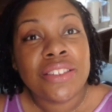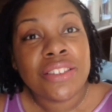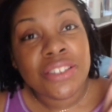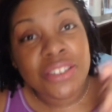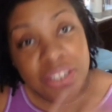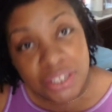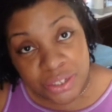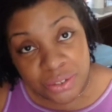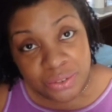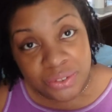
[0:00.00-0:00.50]

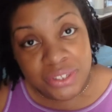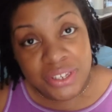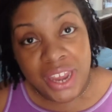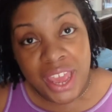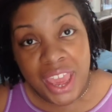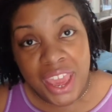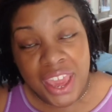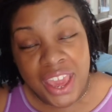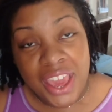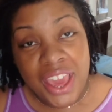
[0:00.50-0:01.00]

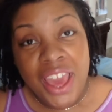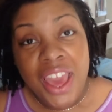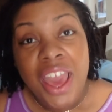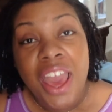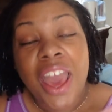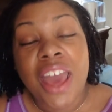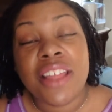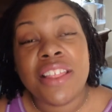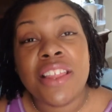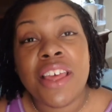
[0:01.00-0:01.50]
Tuesday.
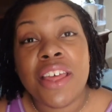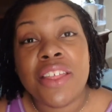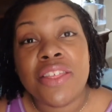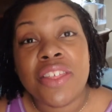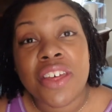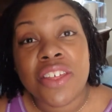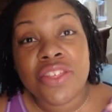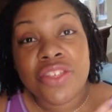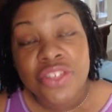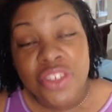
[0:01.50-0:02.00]
And then
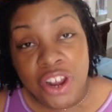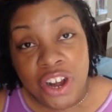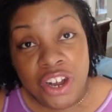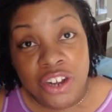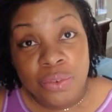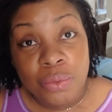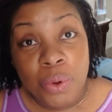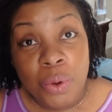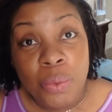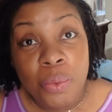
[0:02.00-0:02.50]
the
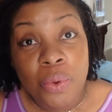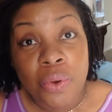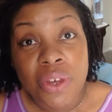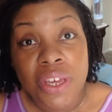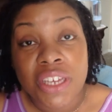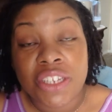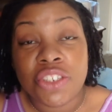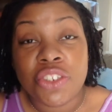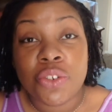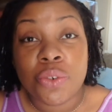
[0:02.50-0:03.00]
third one will
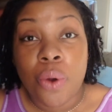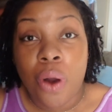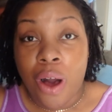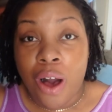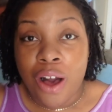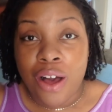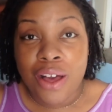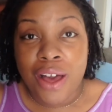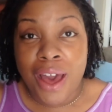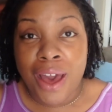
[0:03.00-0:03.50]
get you
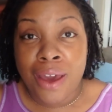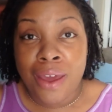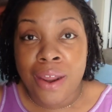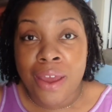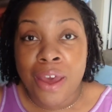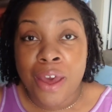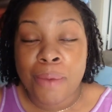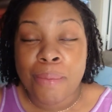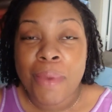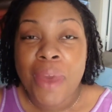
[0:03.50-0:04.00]
all caught
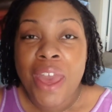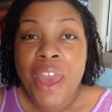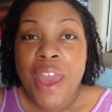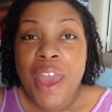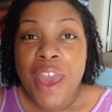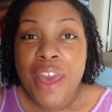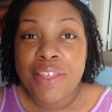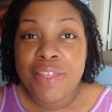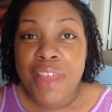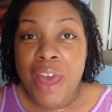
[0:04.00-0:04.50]
up,
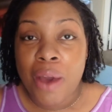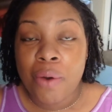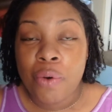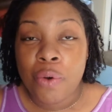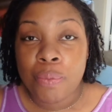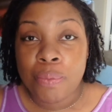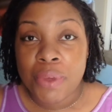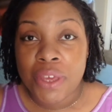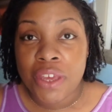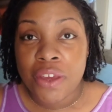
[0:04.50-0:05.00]
and that
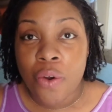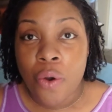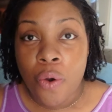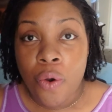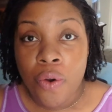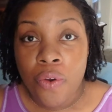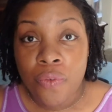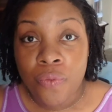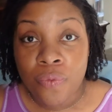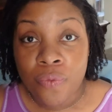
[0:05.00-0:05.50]
will be
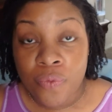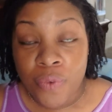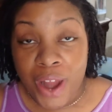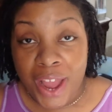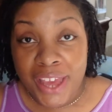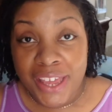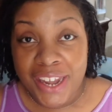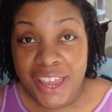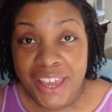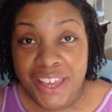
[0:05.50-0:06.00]
on
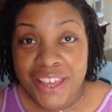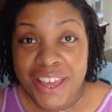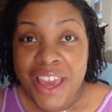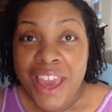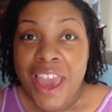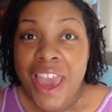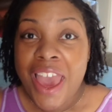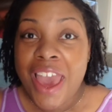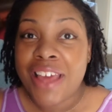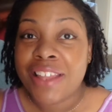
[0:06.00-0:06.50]
Friday.
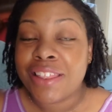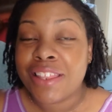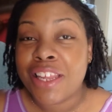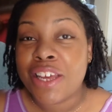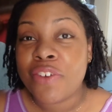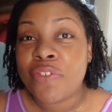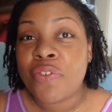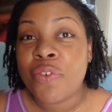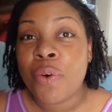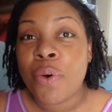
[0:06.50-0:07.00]
And
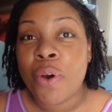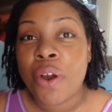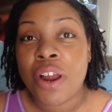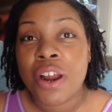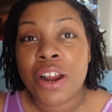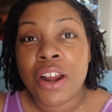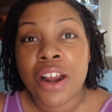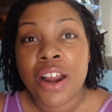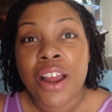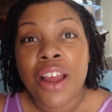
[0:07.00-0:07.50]
look
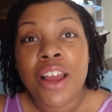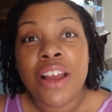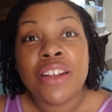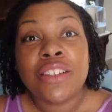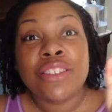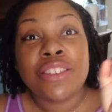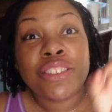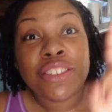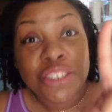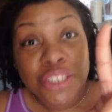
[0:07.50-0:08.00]
for
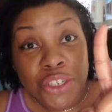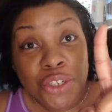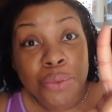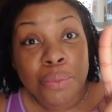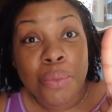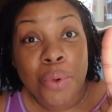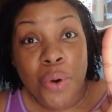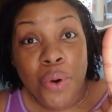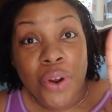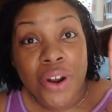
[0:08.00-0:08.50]
two
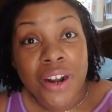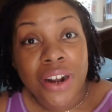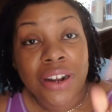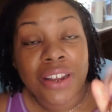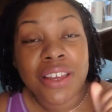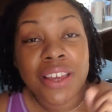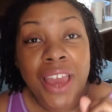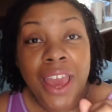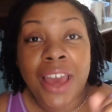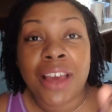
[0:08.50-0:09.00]
more,
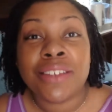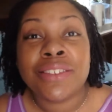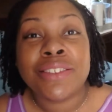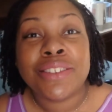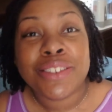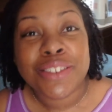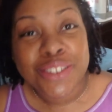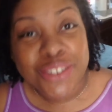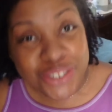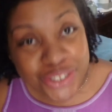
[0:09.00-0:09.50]
yes,
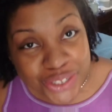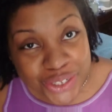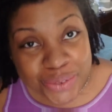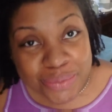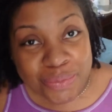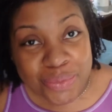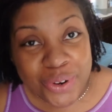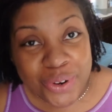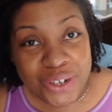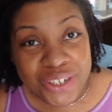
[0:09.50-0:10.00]
two
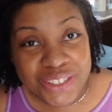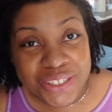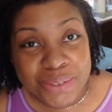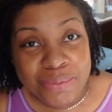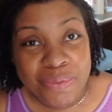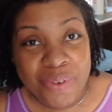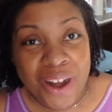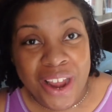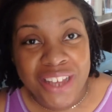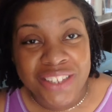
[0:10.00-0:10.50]
more
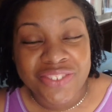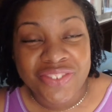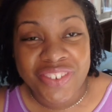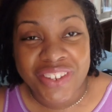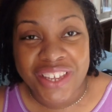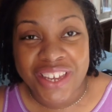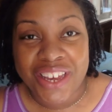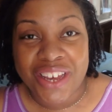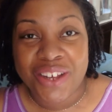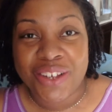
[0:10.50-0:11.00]
surprise
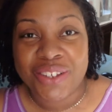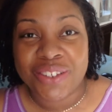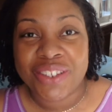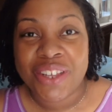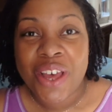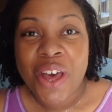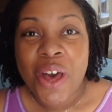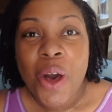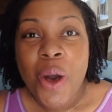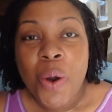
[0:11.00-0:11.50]
videos
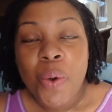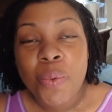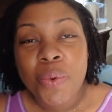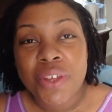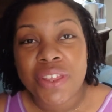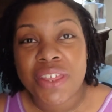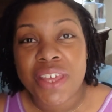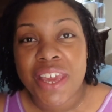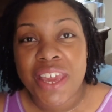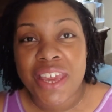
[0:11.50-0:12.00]

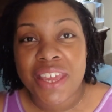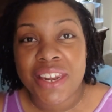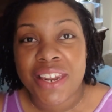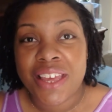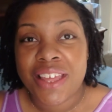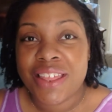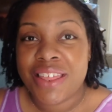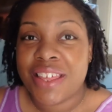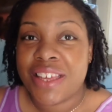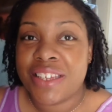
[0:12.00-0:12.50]
within
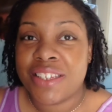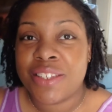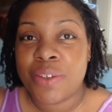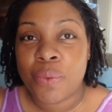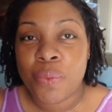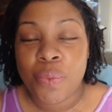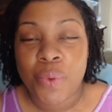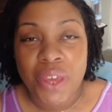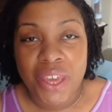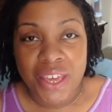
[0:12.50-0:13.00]
this
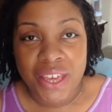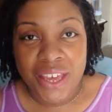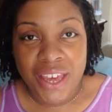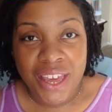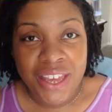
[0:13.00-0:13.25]
week.